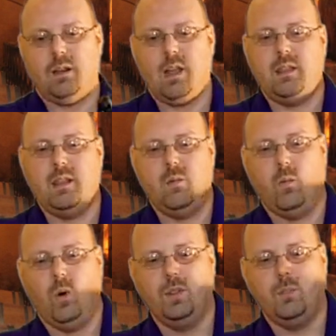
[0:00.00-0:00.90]
again, the
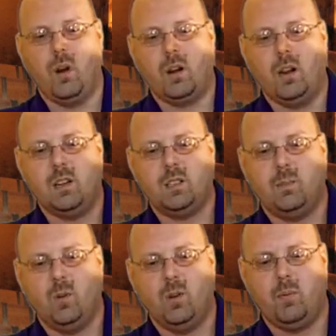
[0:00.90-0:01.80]
World Market
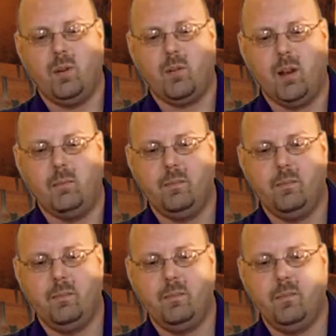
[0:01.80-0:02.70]
Explorer program.
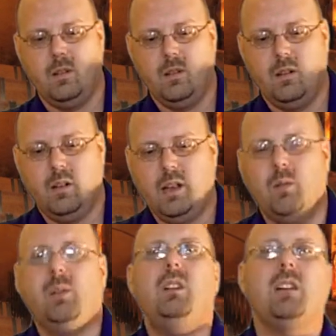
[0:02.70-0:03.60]
Hey,
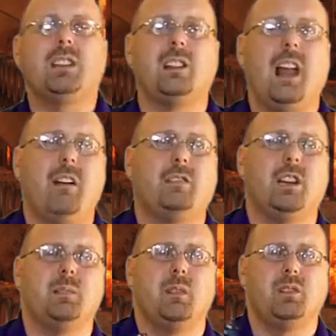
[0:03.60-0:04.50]
when are you guys going to
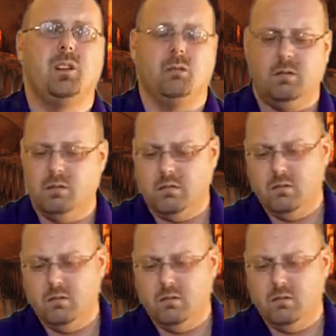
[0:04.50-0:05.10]
advertise on my show